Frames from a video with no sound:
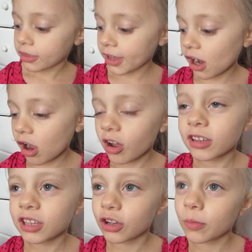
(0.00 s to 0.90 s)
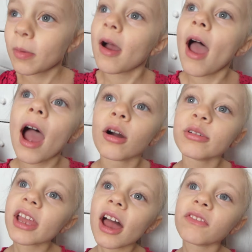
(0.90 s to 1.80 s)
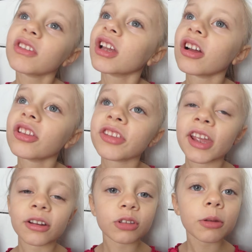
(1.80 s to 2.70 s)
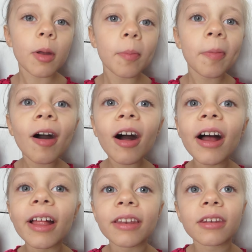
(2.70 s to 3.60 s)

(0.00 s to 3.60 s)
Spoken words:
They are cute, but how are we ever going to tell them apart?